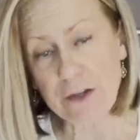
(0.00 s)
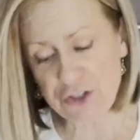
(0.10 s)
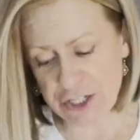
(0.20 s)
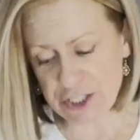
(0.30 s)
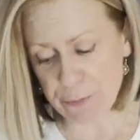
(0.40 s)

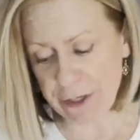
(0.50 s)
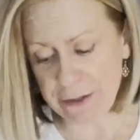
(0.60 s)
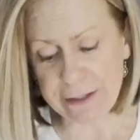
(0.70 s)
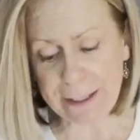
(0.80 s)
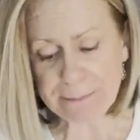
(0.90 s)
just
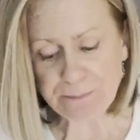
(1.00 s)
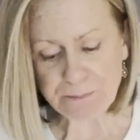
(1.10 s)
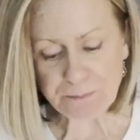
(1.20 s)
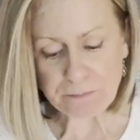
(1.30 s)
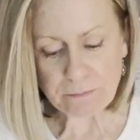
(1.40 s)
sprinkling
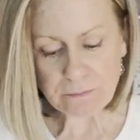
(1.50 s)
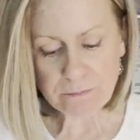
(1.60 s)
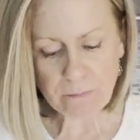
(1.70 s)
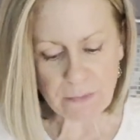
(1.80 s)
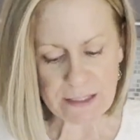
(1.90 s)

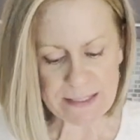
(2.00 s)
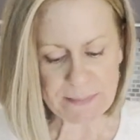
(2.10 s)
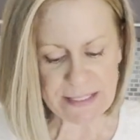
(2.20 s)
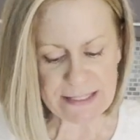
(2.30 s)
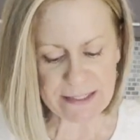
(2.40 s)
some
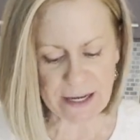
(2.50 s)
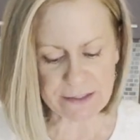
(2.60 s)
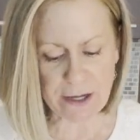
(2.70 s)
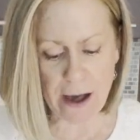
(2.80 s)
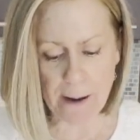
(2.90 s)
seasoning on
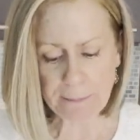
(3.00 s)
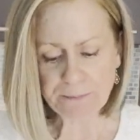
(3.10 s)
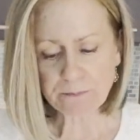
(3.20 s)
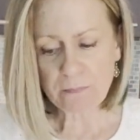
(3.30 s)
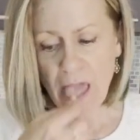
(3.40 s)
top.
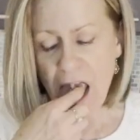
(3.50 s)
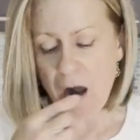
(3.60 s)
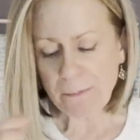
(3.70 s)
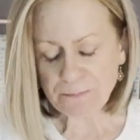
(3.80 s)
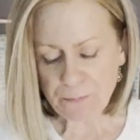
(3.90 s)

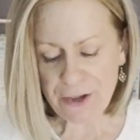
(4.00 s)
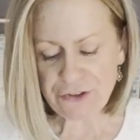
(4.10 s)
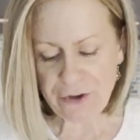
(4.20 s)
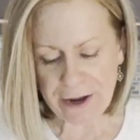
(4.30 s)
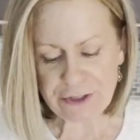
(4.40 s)
It's
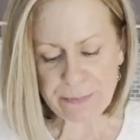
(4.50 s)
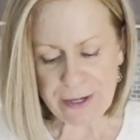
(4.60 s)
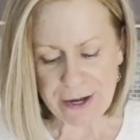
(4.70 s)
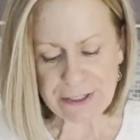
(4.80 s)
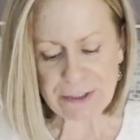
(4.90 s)
nice
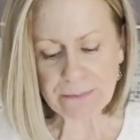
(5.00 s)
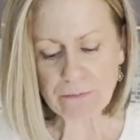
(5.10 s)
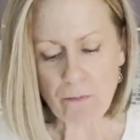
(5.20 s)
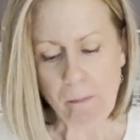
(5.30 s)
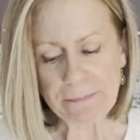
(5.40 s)
because
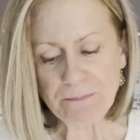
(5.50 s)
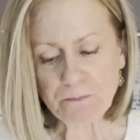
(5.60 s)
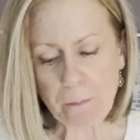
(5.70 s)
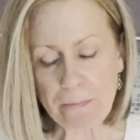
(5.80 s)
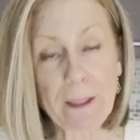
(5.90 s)

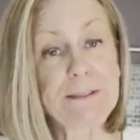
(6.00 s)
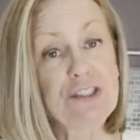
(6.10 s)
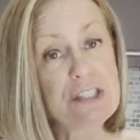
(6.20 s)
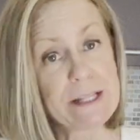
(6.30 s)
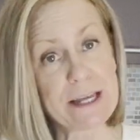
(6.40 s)
it
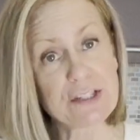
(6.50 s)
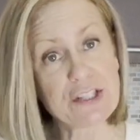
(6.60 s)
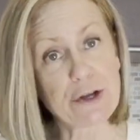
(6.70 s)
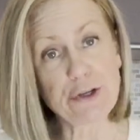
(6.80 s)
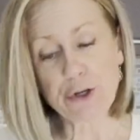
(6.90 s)
just lands
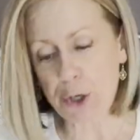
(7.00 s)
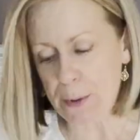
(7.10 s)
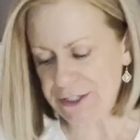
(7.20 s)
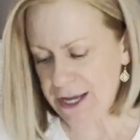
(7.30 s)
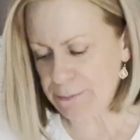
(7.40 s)
there. You could
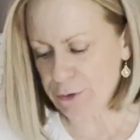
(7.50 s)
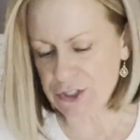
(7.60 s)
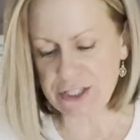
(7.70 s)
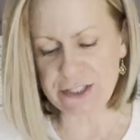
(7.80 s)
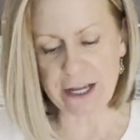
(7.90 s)
always add more
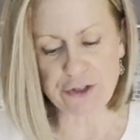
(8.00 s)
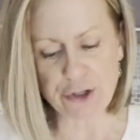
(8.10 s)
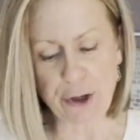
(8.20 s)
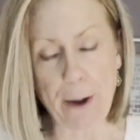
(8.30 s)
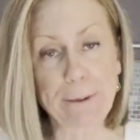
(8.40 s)
seasoning as you
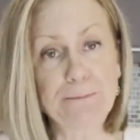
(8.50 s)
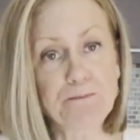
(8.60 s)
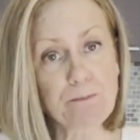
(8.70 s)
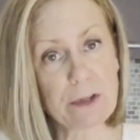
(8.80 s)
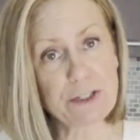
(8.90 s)
go,
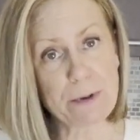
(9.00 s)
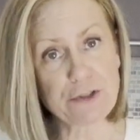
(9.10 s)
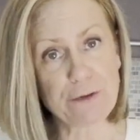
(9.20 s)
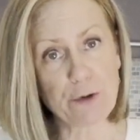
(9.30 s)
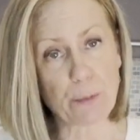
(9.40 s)

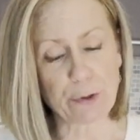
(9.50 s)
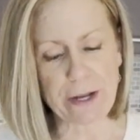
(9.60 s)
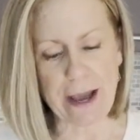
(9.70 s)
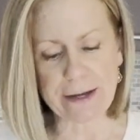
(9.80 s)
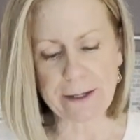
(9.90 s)
especially if you weren't
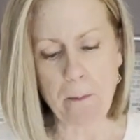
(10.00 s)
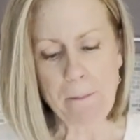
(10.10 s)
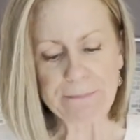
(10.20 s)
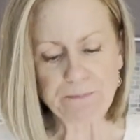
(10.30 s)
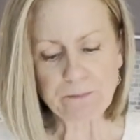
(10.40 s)
adding
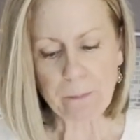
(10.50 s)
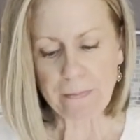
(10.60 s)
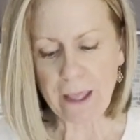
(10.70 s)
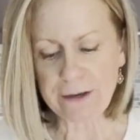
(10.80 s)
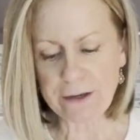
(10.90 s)

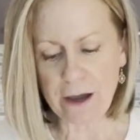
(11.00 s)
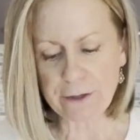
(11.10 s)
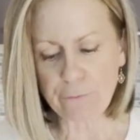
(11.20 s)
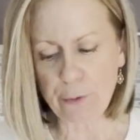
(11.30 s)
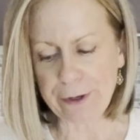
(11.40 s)
any kind
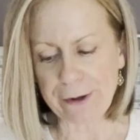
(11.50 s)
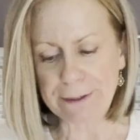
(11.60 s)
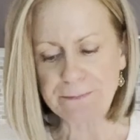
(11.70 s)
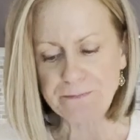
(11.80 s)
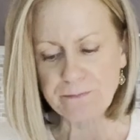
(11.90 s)
of
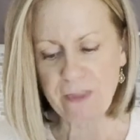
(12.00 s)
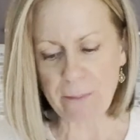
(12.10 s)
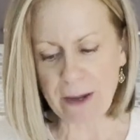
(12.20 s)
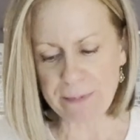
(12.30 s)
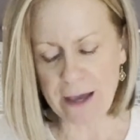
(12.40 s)
oil. That
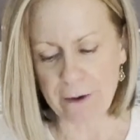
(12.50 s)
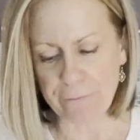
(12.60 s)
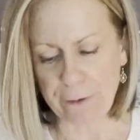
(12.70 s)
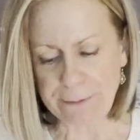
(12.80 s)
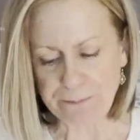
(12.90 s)
might be
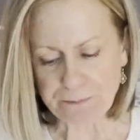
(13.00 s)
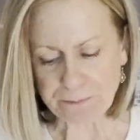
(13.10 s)
helpful.